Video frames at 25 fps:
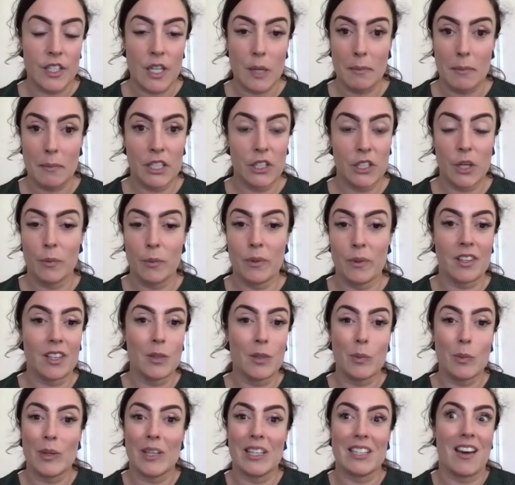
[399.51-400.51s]
I mean, you know, we think
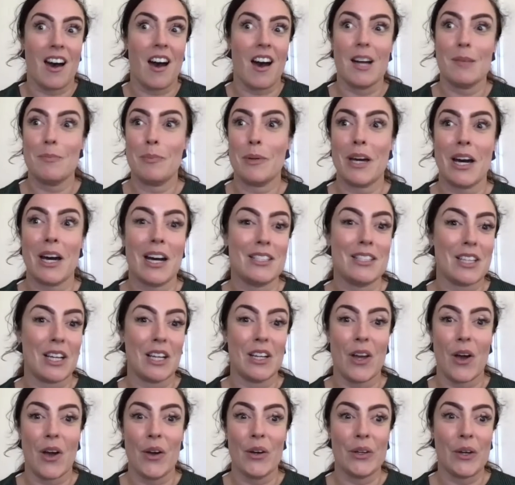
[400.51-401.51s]
we can hide behind our
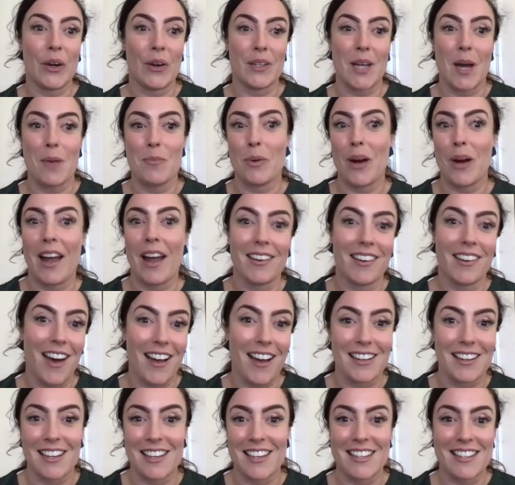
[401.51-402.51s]
logo and our brand
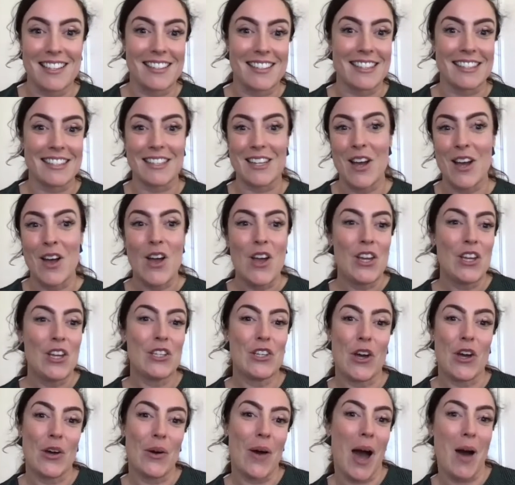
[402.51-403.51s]
colors and, you
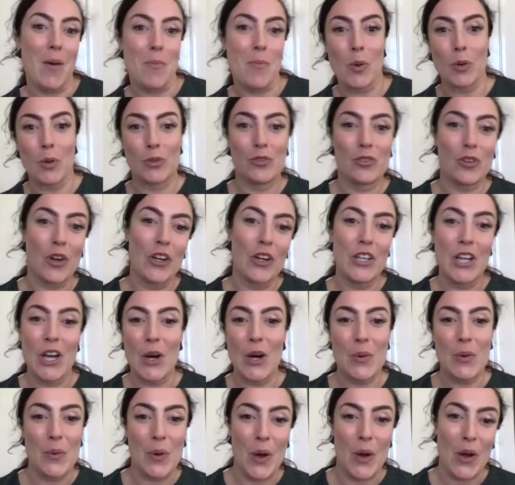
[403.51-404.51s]
know, our
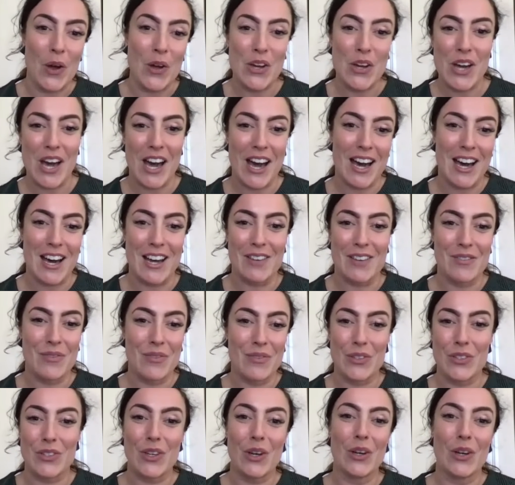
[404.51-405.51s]
portfolio work uh, for
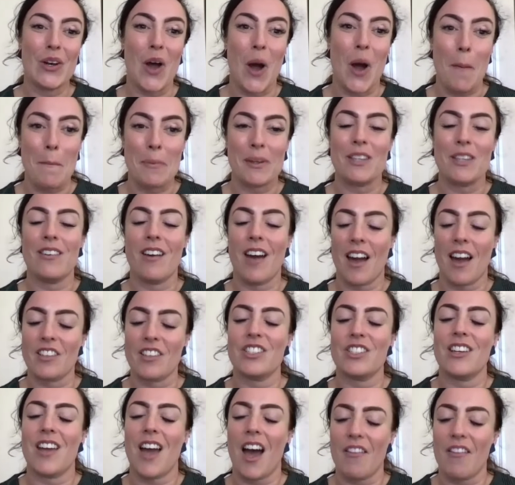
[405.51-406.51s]
so long, but you
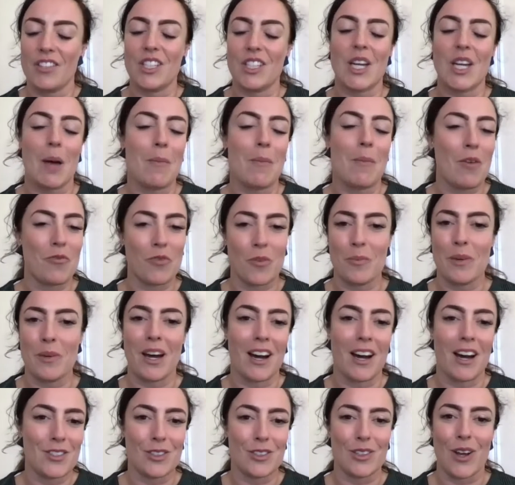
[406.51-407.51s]
actually have to come out from
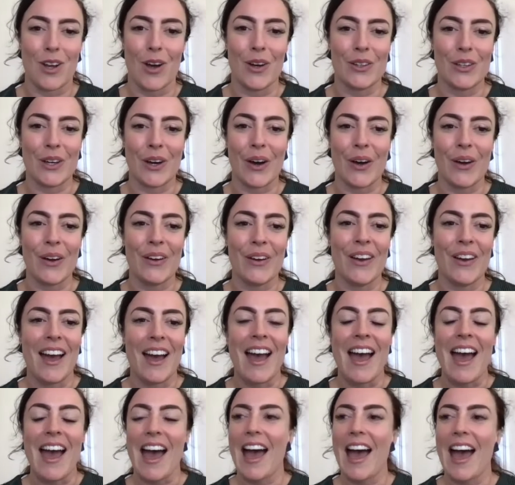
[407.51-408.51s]
behind a logo
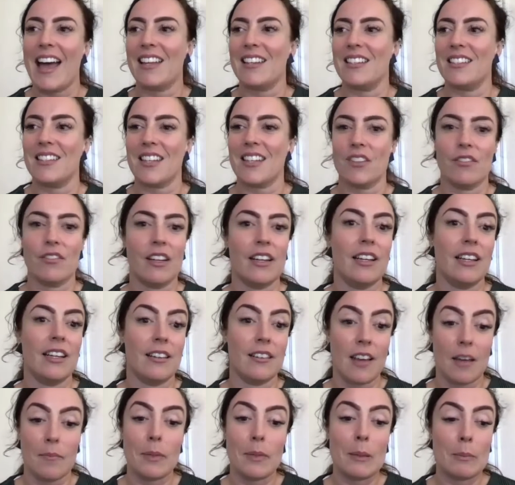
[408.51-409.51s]
and uh, really
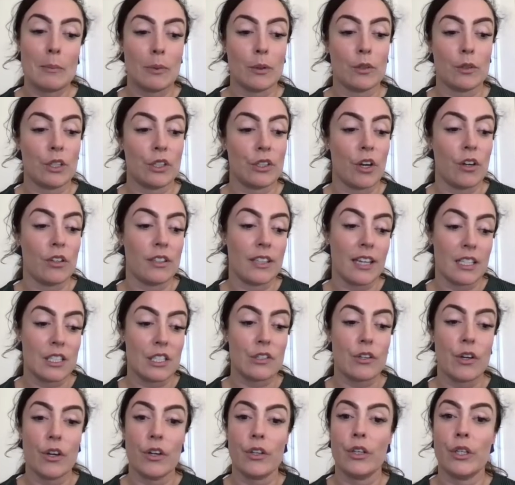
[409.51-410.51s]
let people, you know, get to
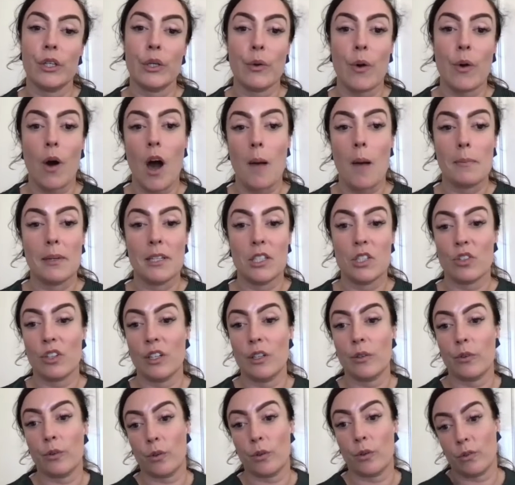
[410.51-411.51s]
know who you are and be truly
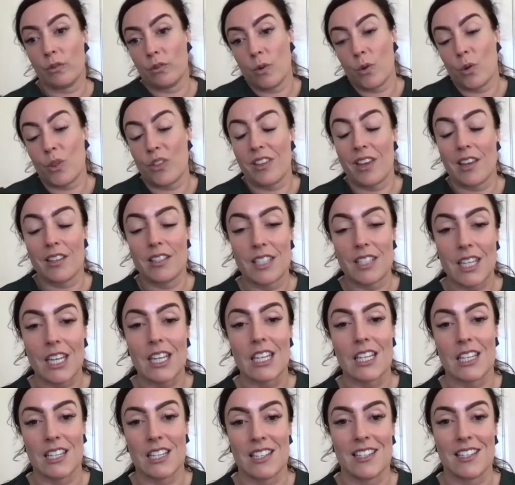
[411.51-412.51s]

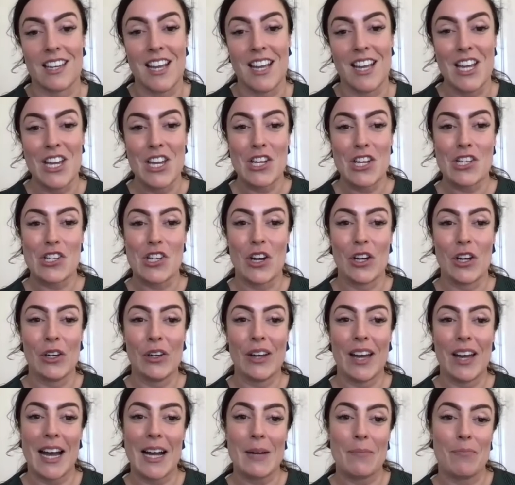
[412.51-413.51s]
authentic and, you know,
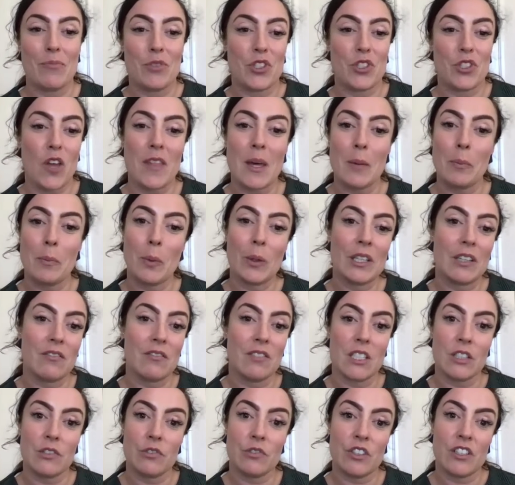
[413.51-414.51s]
um, show that point of
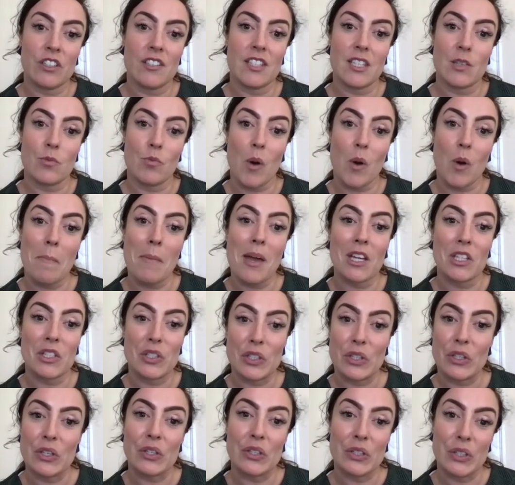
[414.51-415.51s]
difference and what
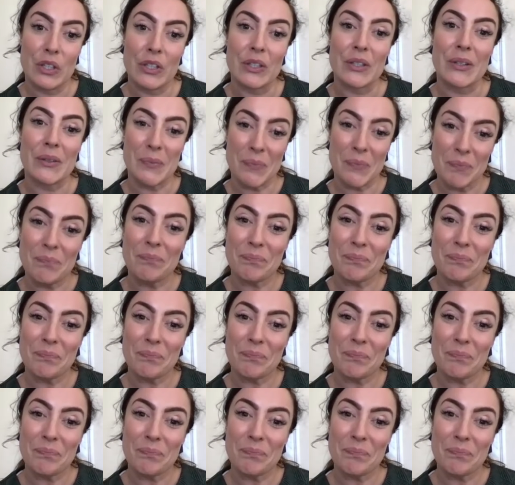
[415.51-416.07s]
makes you you.